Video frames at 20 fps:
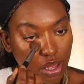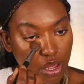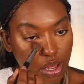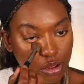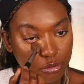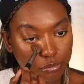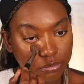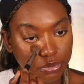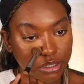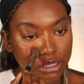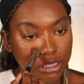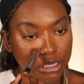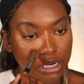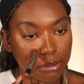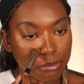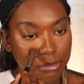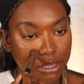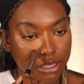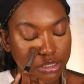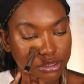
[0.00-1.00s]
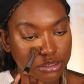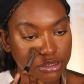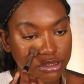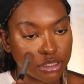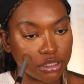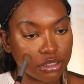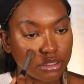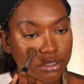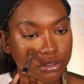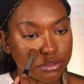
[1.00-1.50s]
I'm blending out my
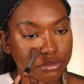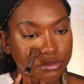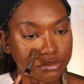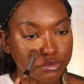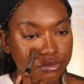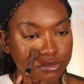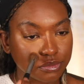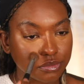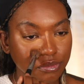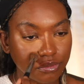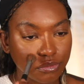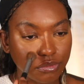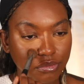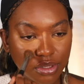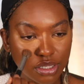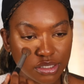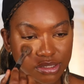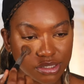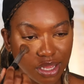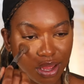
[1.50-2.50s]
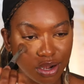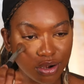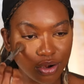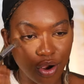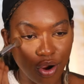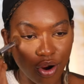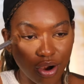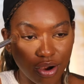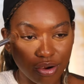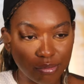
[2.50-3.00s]
concealer. It's like an
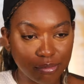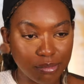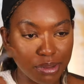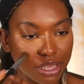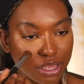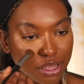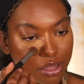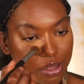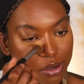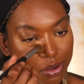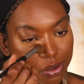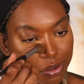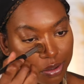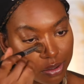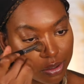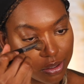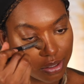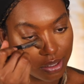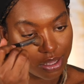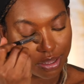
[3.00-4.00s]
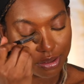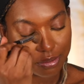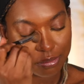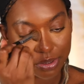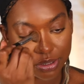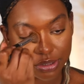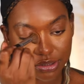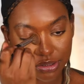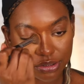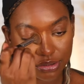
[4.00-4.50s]
art, man. Can't
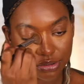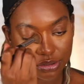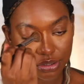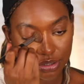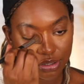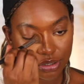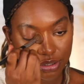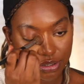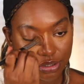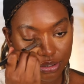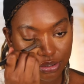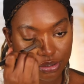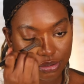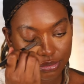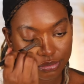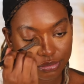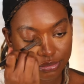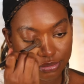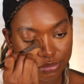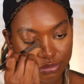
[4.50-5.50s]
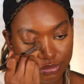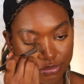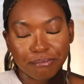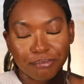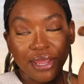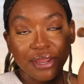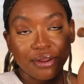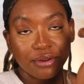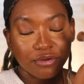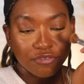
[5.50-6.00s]
mess this up.
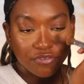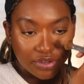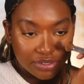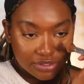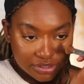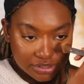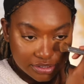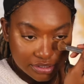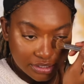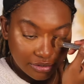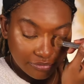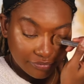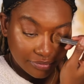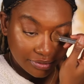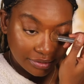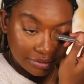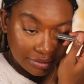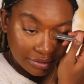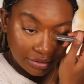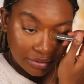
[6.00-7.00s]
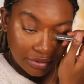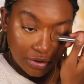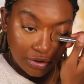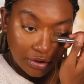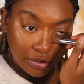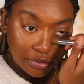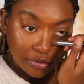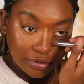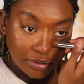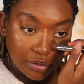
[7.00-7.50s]
Painting your face is definitely an
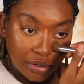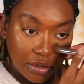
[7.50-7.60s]
art